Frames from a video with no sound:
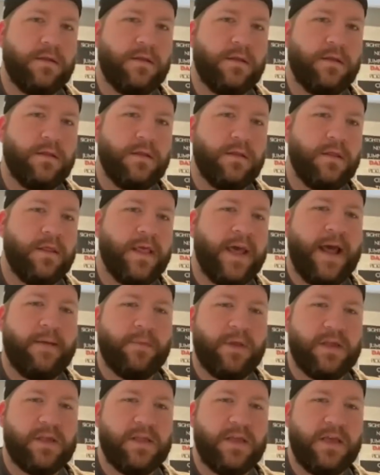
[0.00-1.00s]
that you that
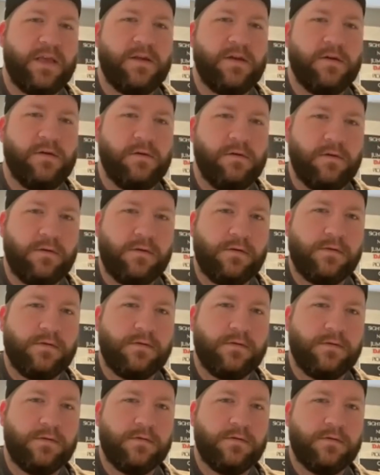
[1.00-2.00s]
I'm listening to?
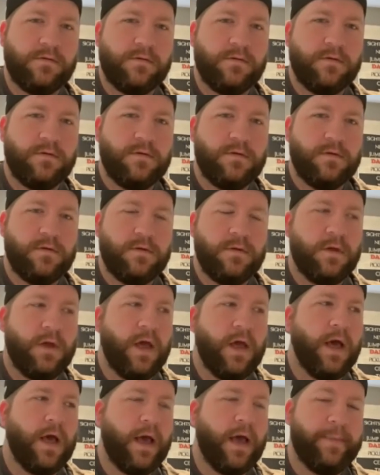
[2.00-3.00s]
Yeah.
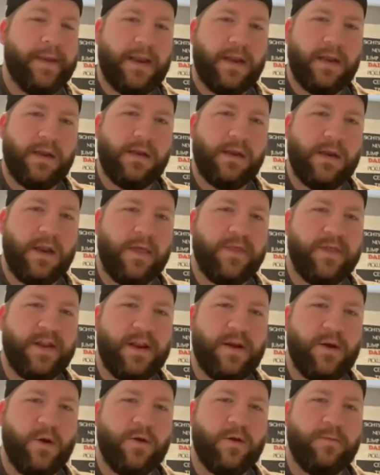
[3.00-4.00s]
Uh, I mean, nothing
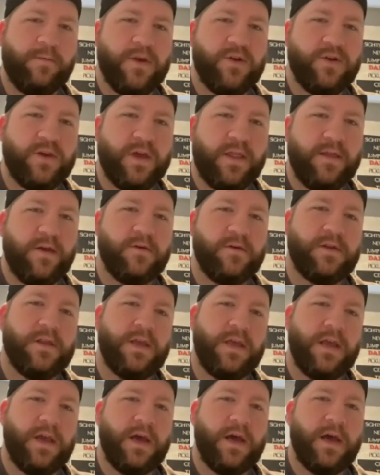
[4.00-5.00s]
in Northern Michigan. There's
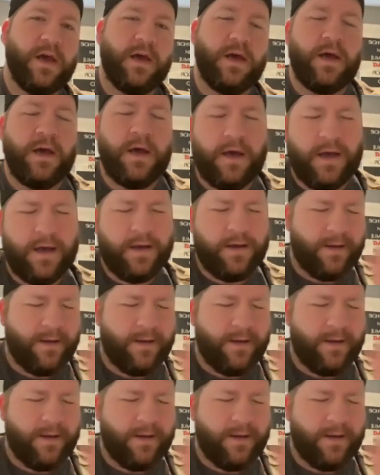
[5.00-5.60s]
the oh